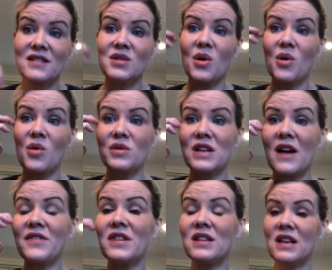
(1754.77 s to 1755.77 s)
So
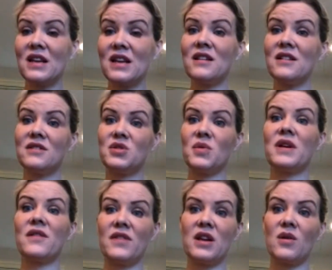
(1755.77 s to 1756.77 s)
definitely doing
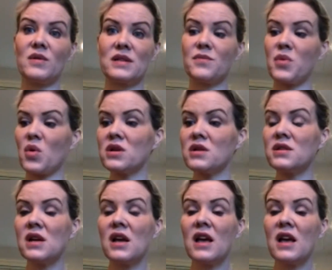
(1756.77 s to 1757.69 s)
a video is important.